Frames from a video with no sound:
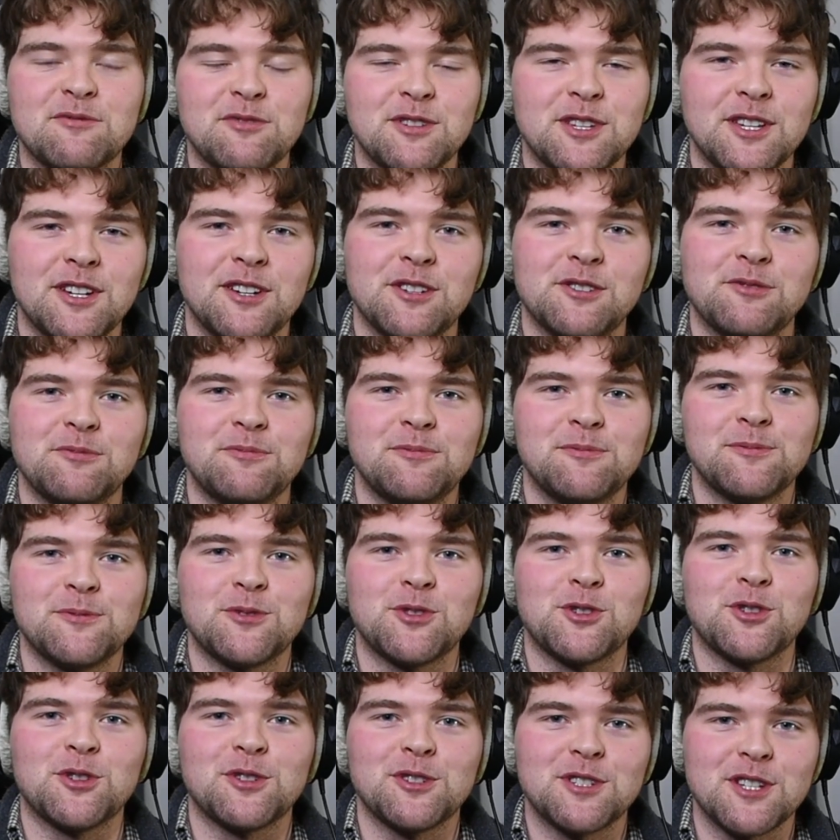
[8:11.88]
for your
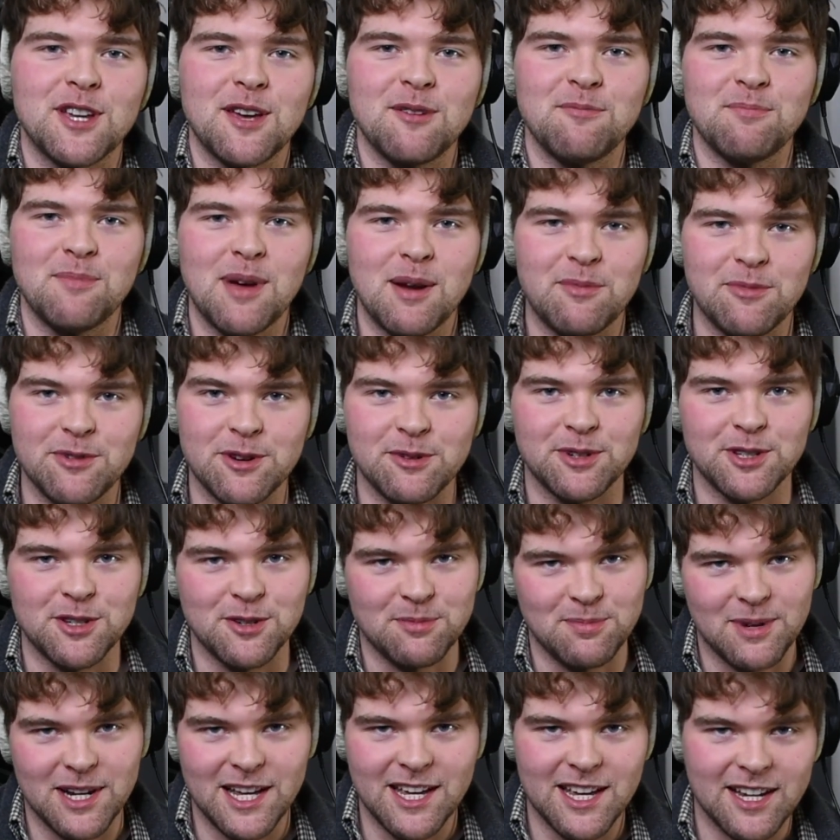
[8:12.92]
short-term memory when
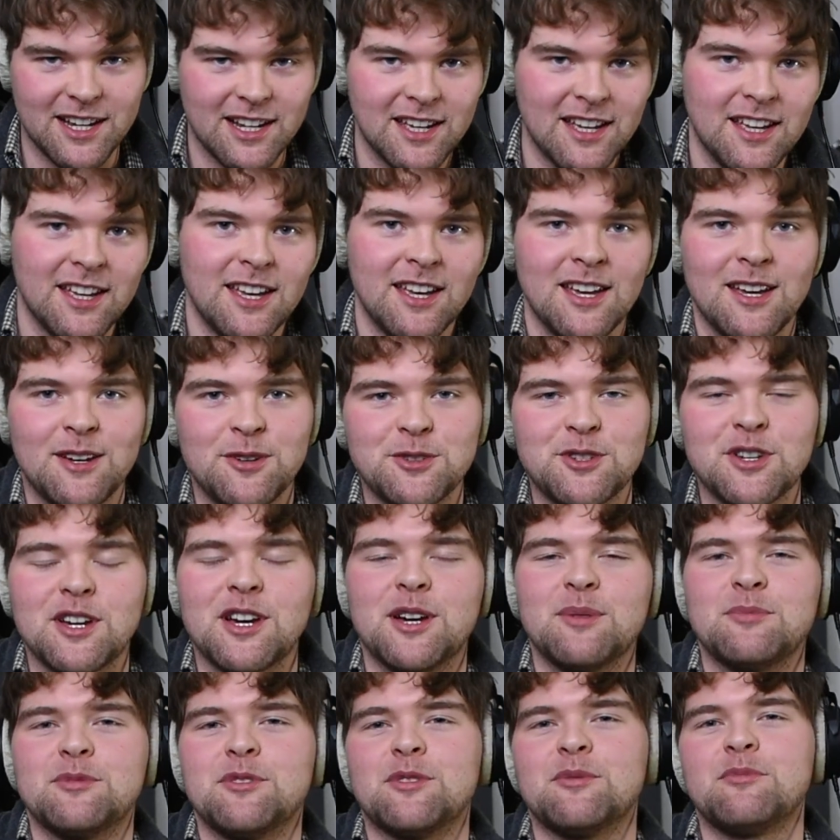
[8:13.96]
you're playing, which I
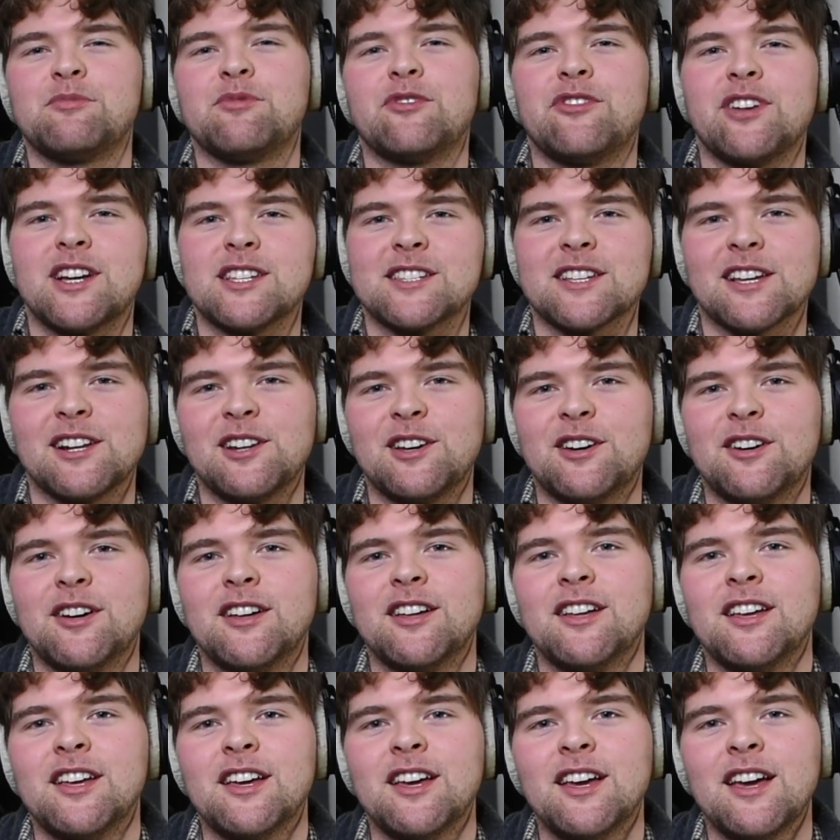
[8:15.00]
hope you're improvising a
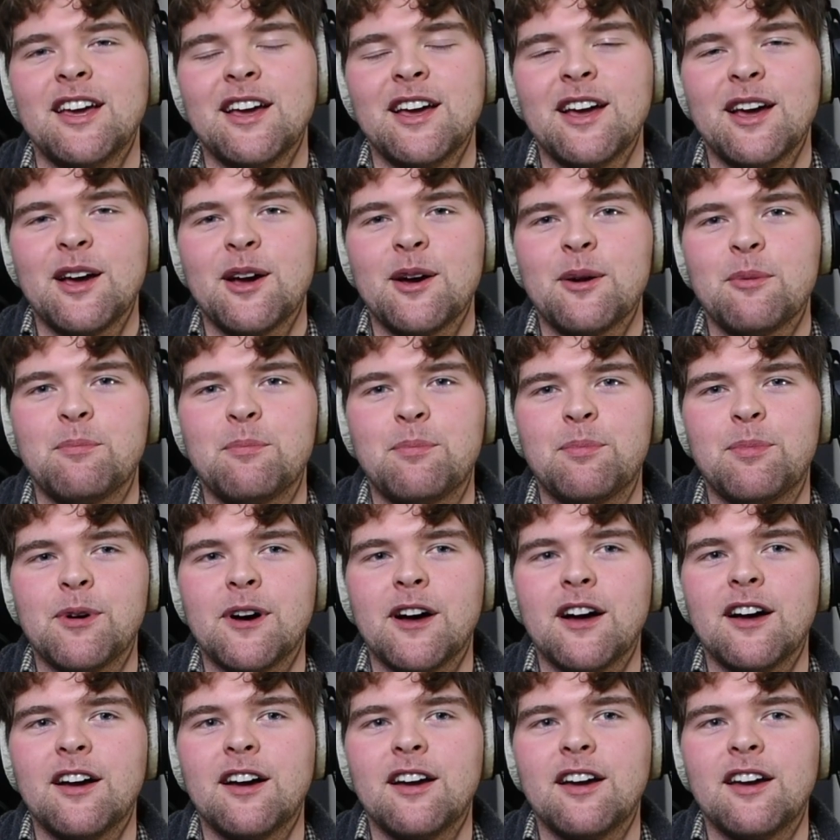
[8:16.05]
lot.
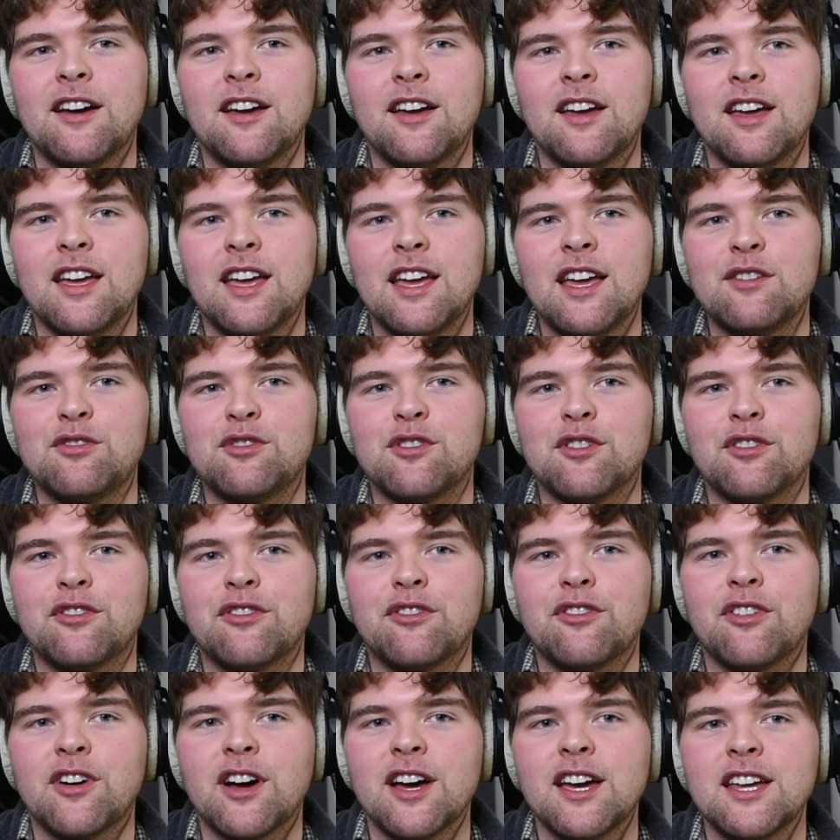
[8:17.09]
But if you're
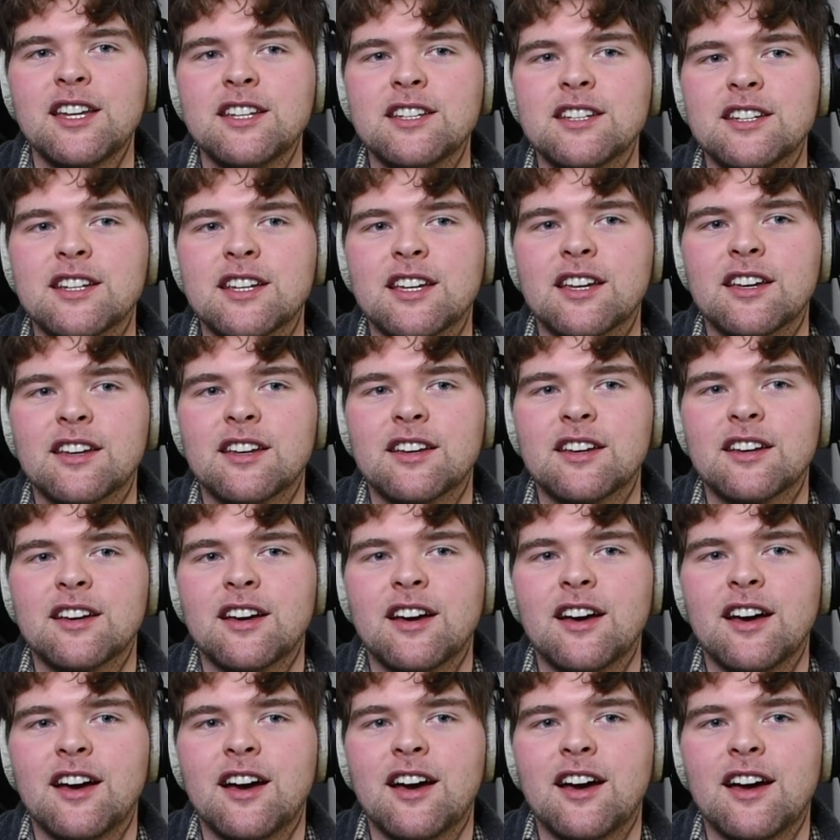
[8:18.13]
finding,
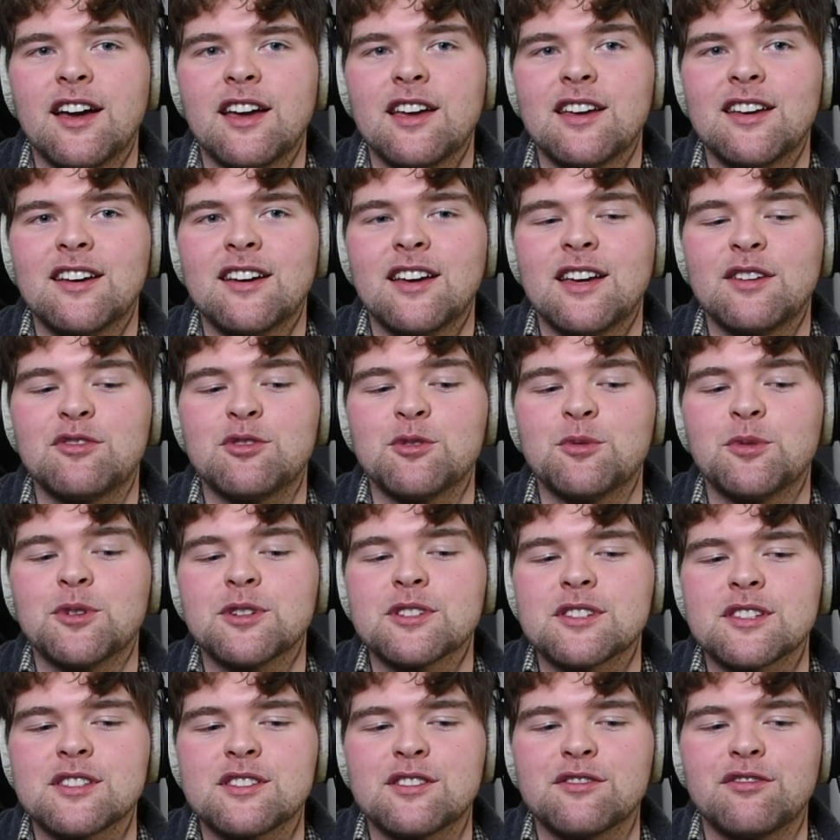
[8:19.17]
if you
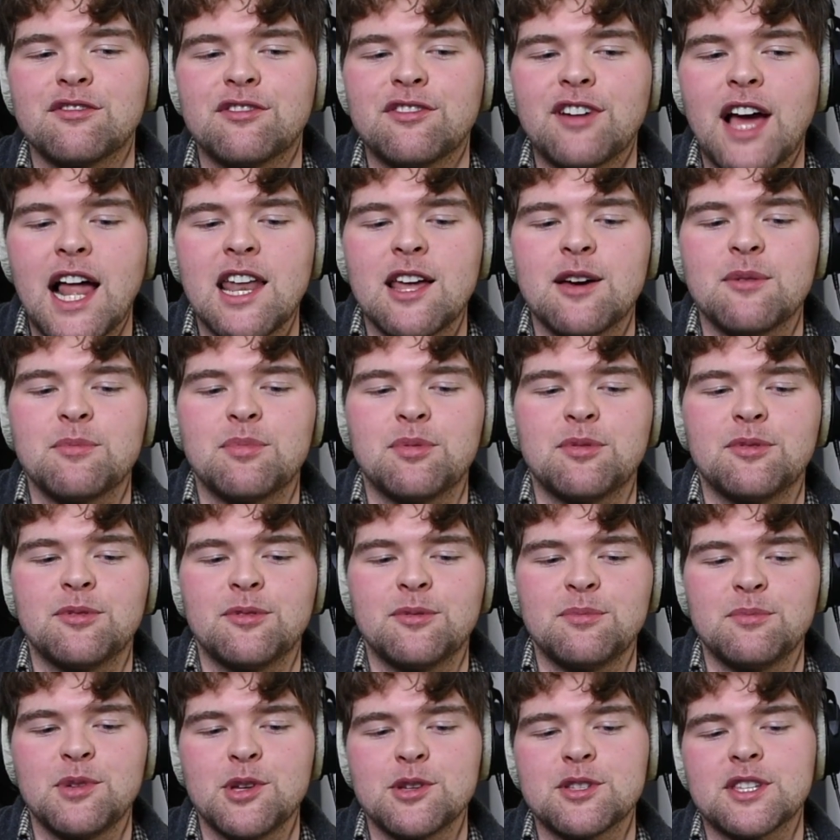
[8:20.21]
want to develop
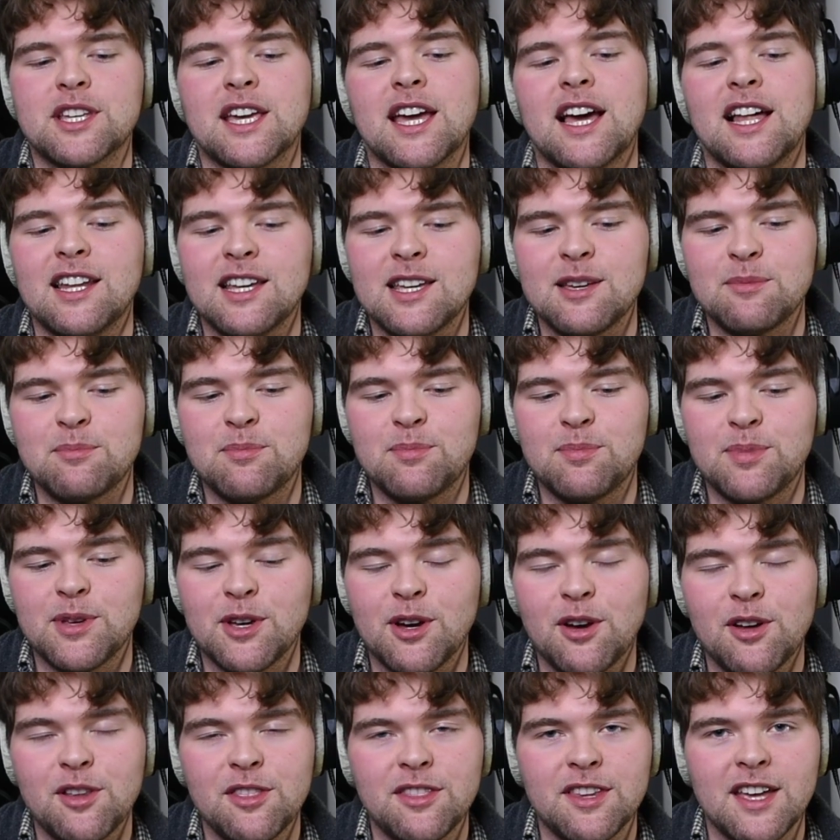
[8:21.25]
musicality
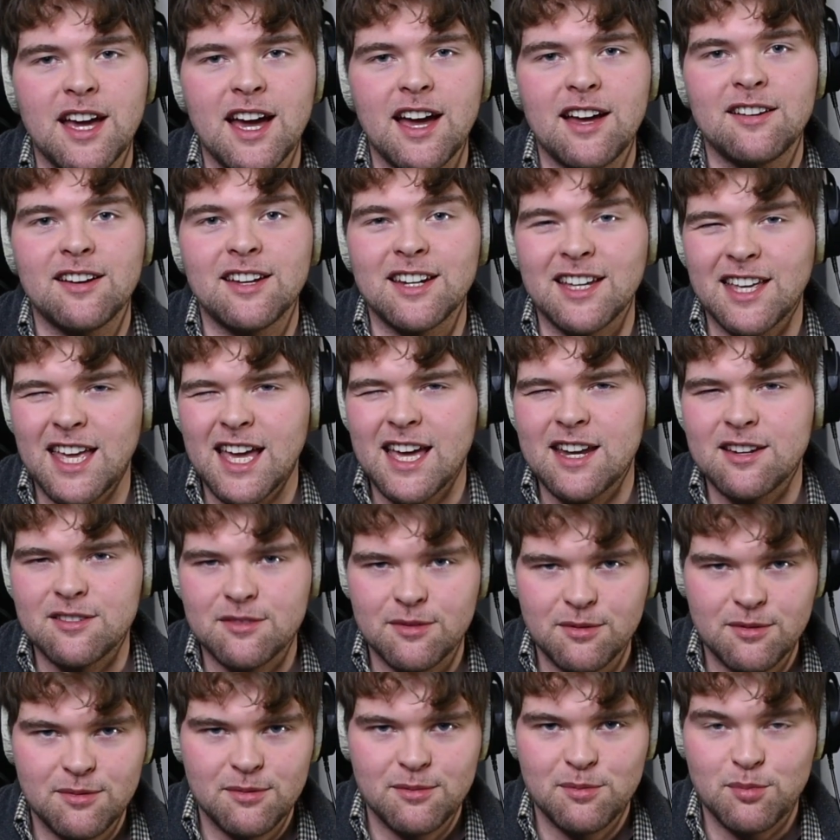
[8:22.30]
beyond that, and again,
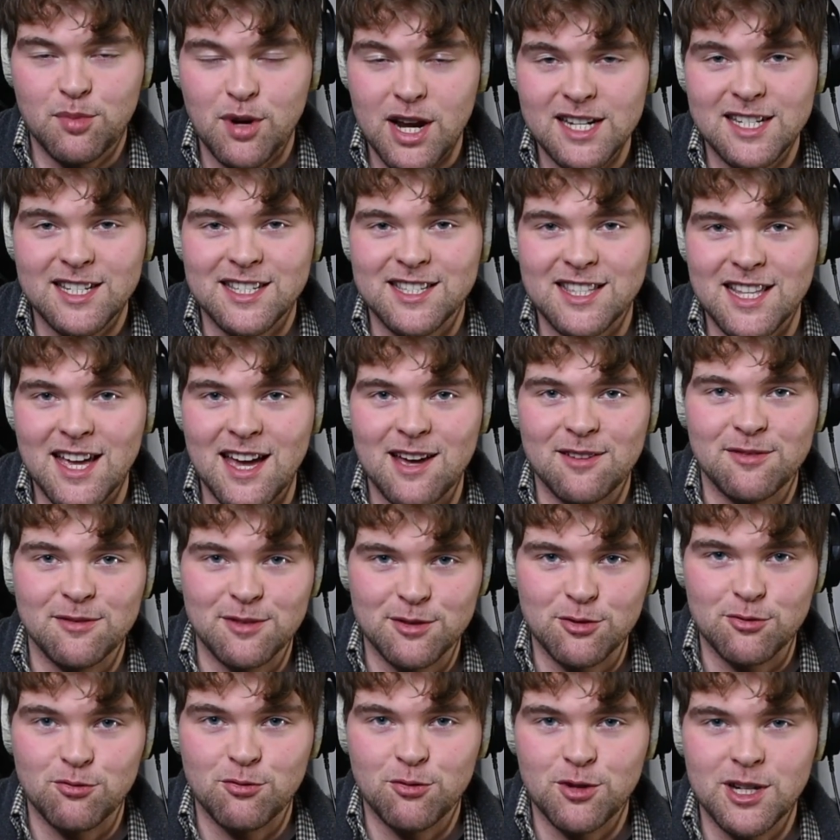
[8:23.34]
practice that,
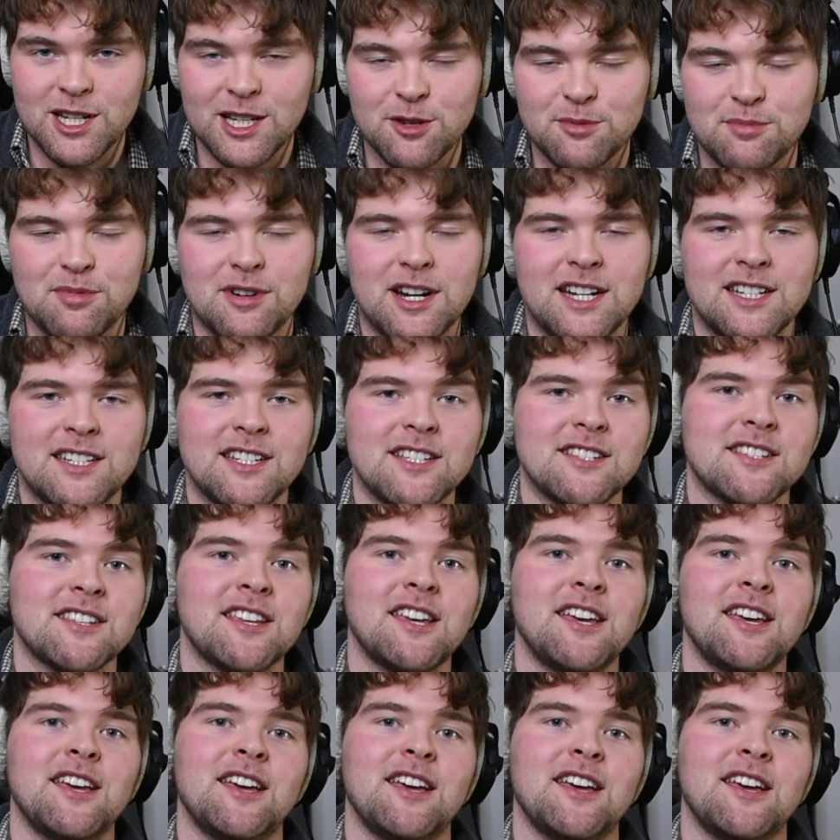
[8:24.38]
it's really good practice.